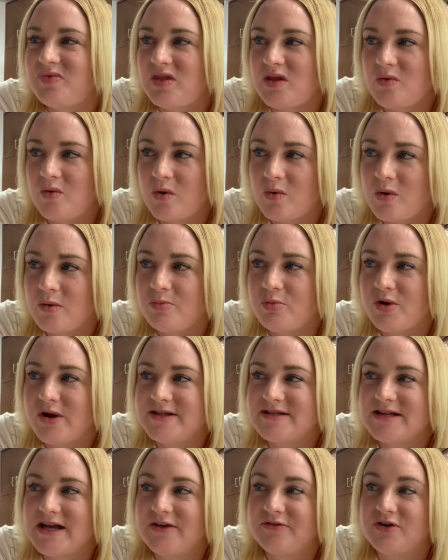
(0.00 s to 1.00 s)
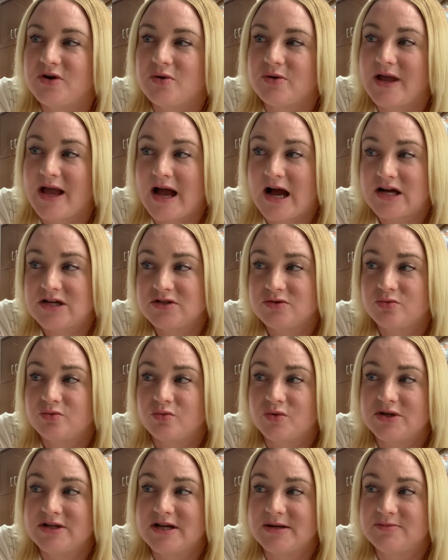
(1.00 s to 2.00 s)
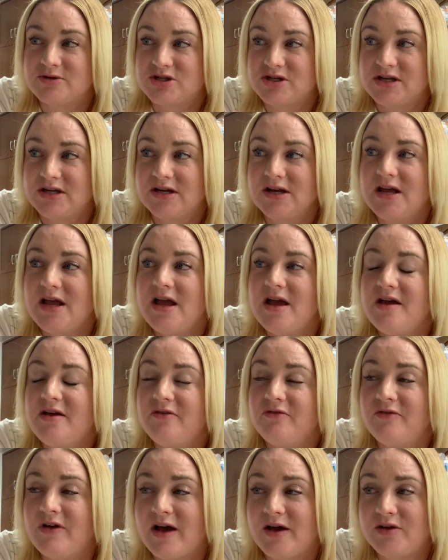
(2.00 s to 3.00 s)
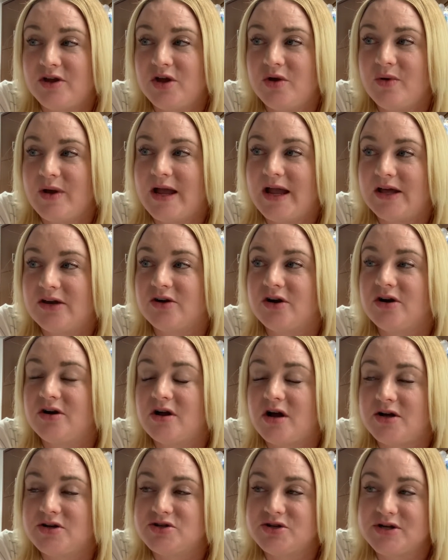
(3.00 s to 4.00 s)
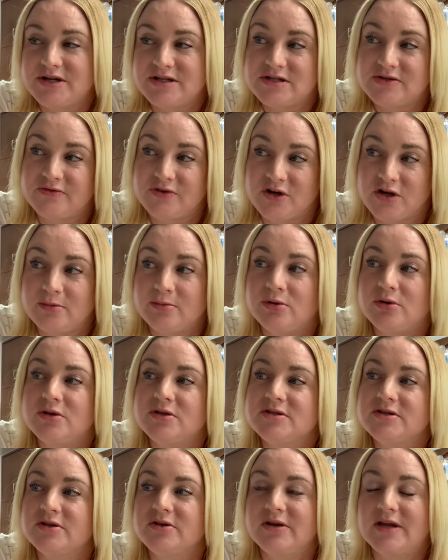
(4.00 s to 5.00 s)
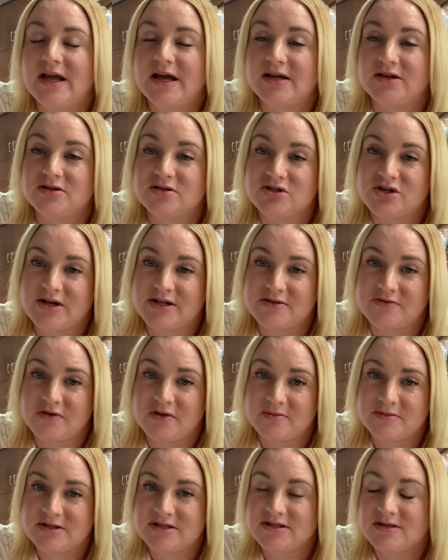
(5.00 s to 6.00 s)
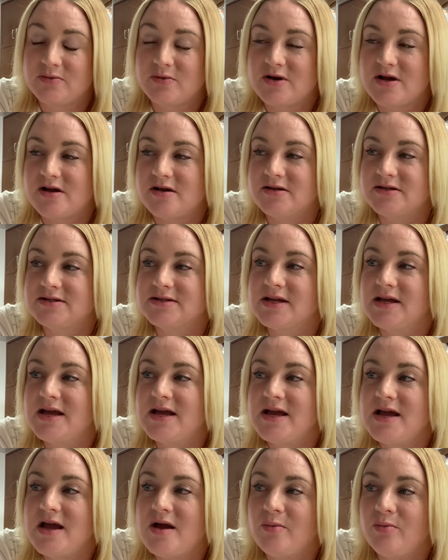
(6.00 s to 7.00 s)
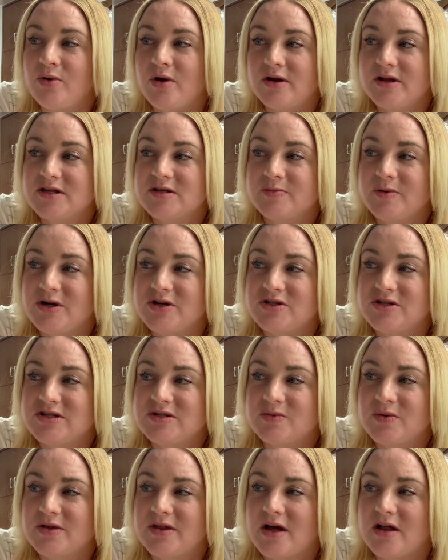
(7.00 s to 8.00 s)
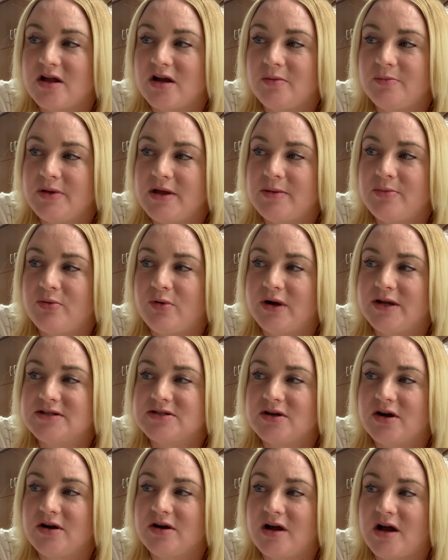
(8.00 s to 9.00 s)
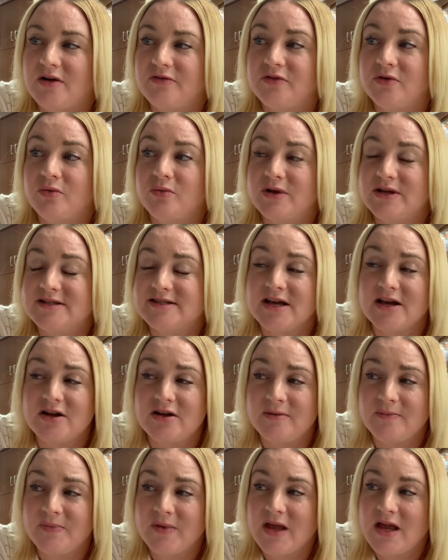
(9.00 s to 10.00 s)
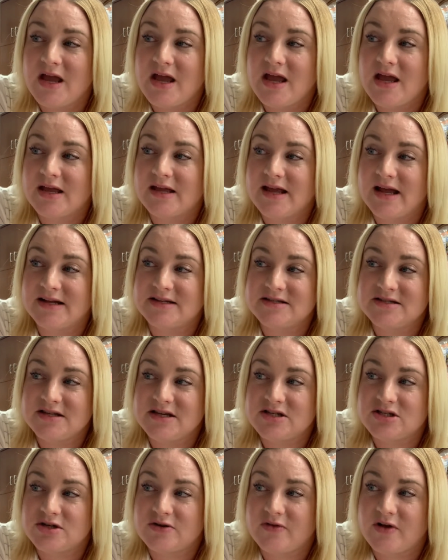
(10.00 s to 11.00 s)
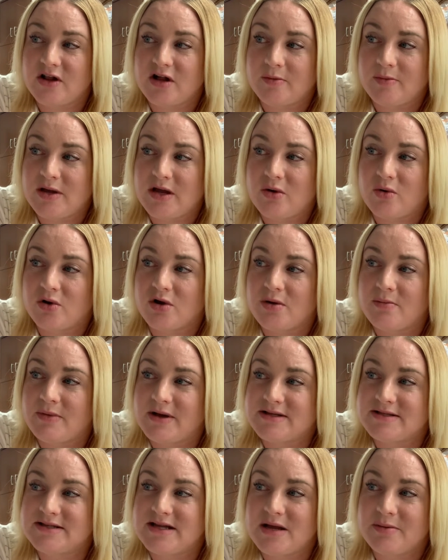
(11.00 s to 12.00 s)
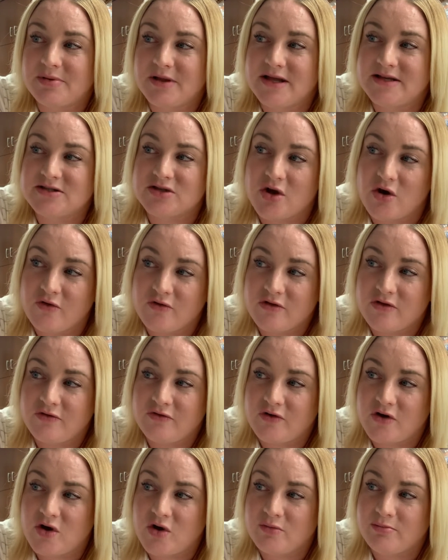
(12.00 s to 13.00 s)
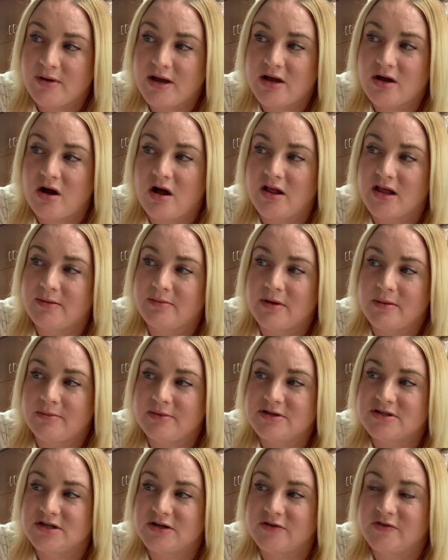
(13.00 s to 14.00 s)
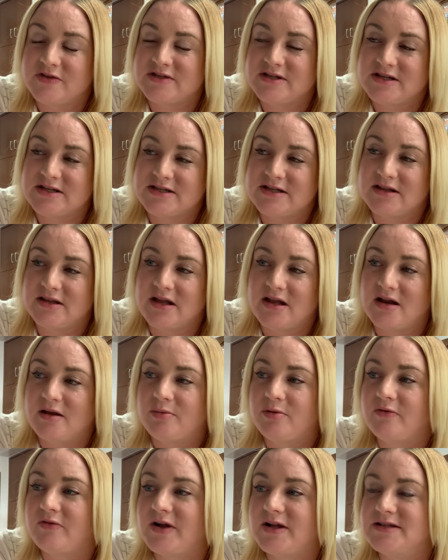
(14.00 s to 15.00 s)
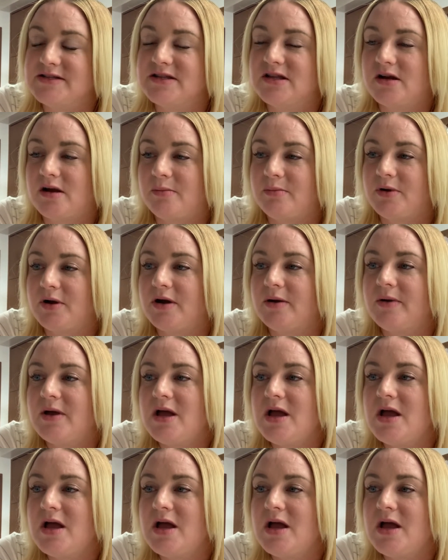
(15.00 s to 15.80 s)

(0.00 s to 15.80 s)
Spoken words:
Reward points have no cash redemption value and are non-transferable, so you can't transfer them to someone else. Products purchased with LRP points are not for resale. Cancellation of LRP order must take place over the phone by calling member services, and then it provides the number.